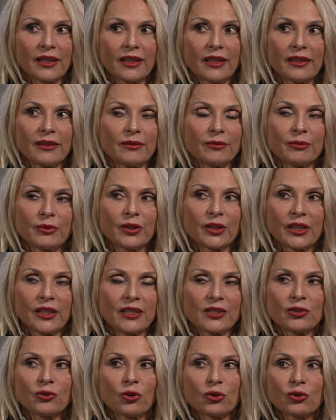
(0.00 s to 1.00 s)
uh,
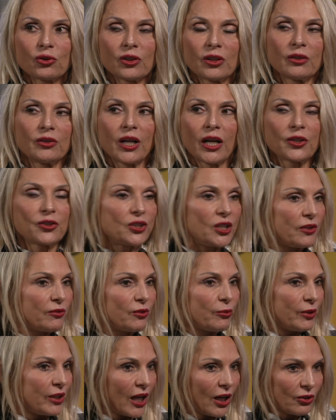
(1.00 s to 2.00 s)
is not achieved
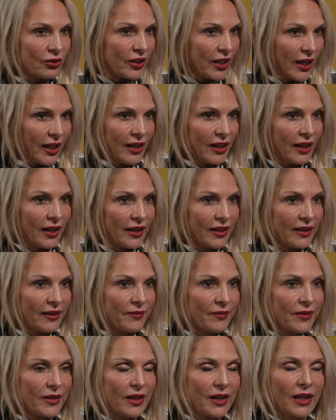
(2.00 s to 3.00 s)
without AI.
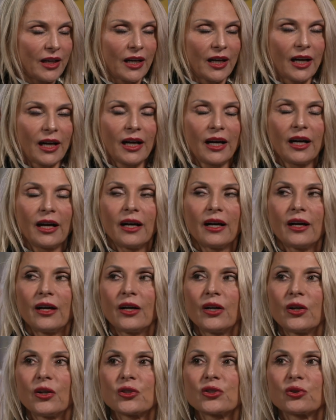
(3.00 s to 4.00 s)

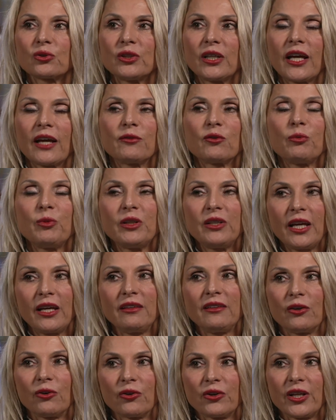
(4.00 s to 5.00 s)
Uh, so they have to be
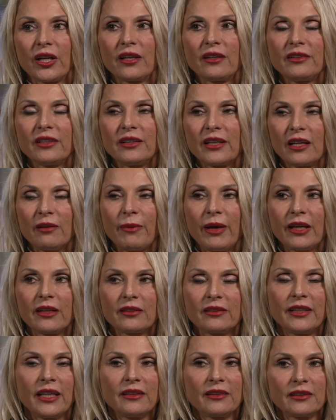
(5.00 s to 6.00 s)
data oriented and
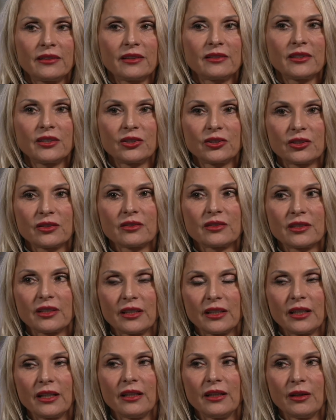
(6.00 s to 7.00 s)
make data decisions
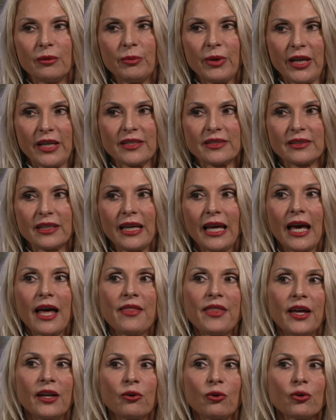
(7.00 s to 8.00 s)
uh, uh, based.
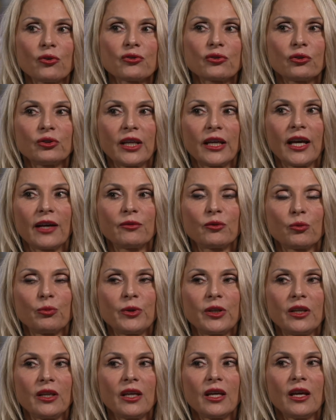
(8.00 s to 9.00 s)
And then also they have to
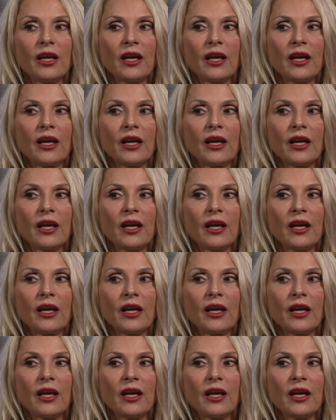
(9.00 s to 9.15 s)
be